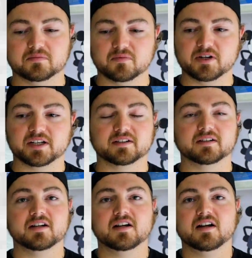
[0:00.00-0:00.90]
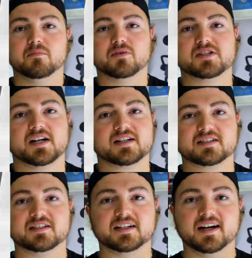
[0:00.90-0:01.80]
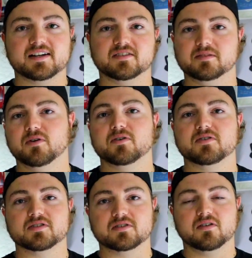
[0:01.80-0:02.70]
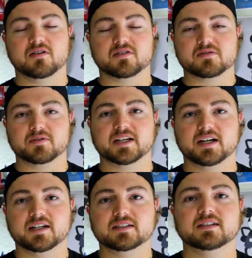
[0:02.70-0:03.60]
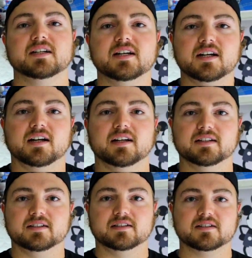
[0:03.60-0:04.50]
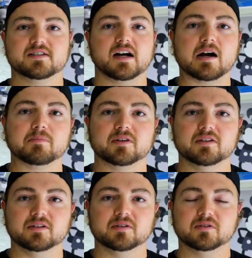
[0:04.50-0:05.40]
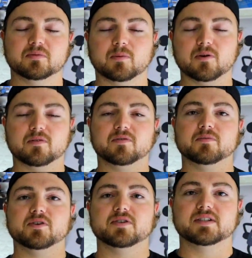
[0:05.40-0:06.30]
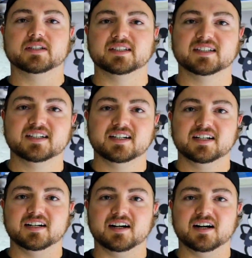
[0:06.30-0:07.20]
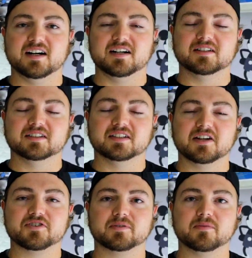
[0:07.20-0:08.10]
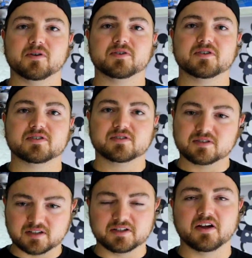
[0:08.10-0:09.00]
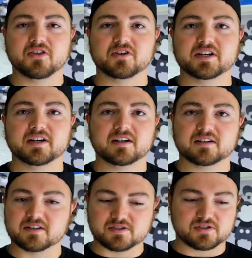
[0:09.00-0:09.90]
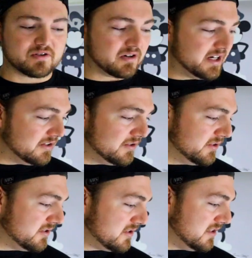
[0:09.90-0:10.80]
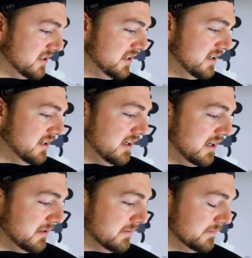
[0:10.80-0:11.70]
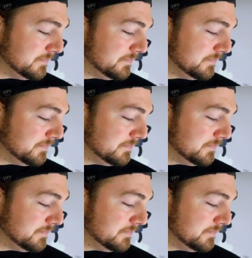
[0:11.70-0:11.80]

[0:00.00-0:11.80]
we can protect the gasoline motors as long as we can and stop the world from using electric motors another year. This is great news. I